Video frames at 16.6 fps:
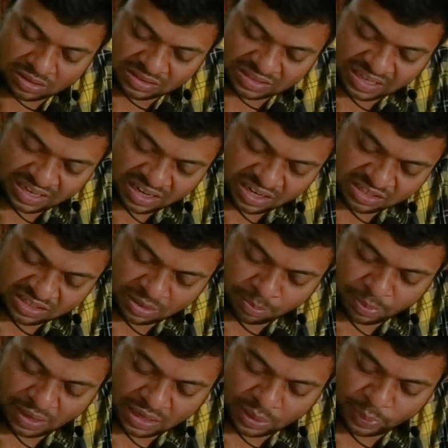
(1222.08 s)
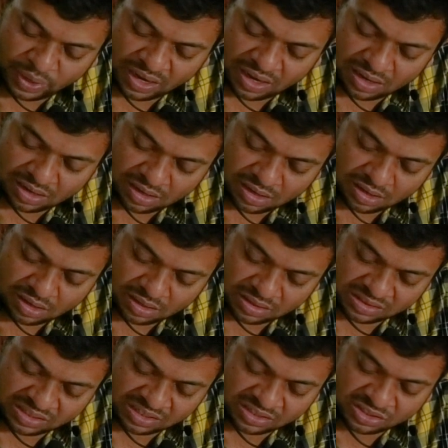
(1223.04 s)
synergy between
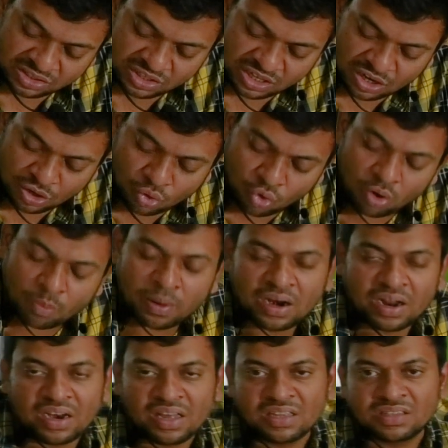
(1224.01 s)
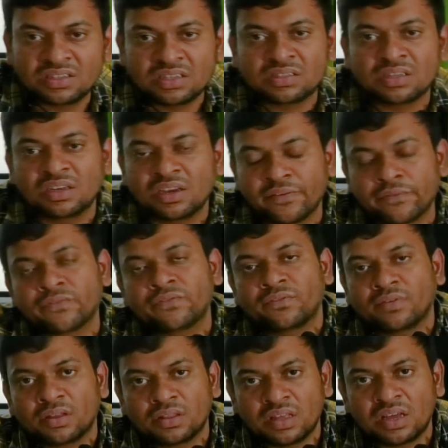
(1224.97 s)
6G global alliances. If
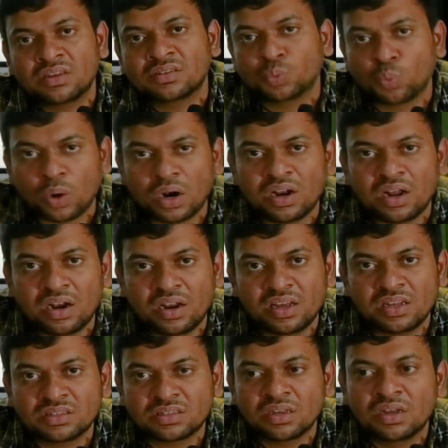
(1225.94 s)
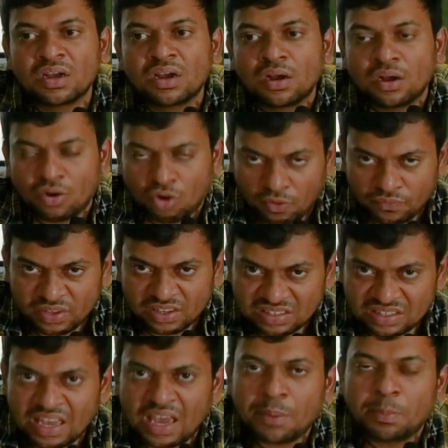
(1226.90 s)
there is one alliance of the
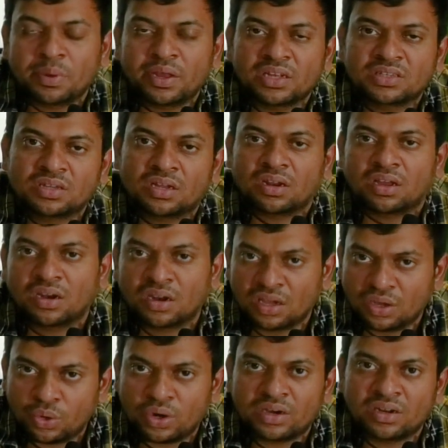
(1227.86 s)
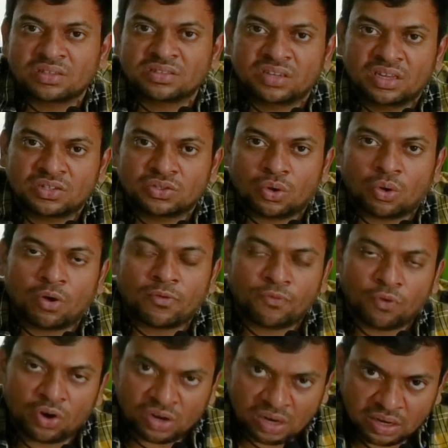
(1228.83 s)
same nature in a United States or
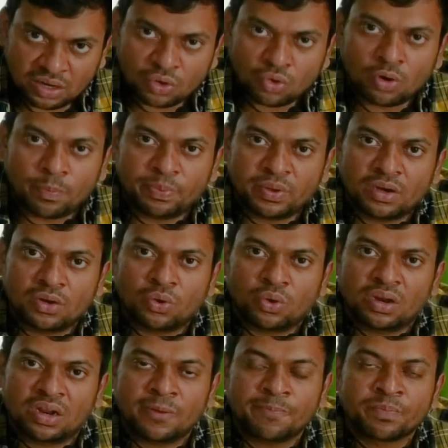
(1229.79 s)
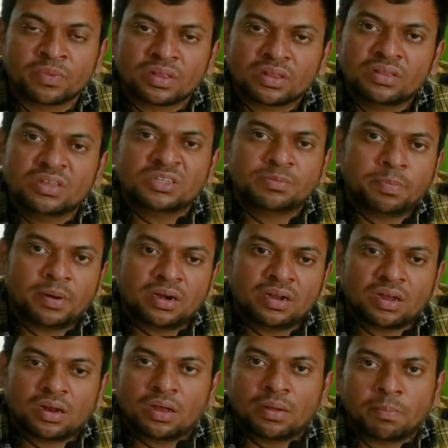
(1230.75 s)
for an European Union, this
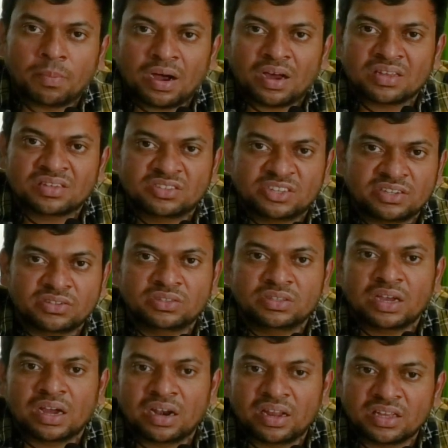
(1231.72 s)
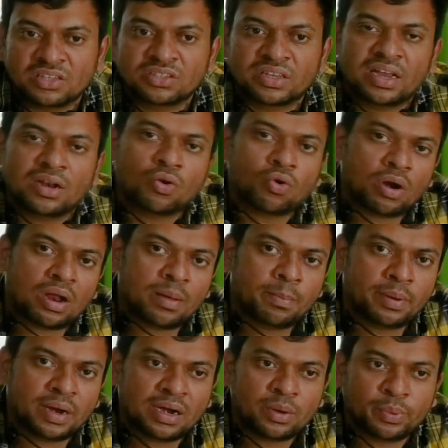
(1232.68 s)
particular Bharat 6G alliance can
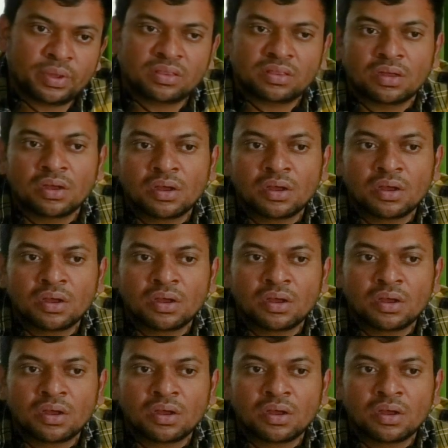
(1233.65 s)
collaborate with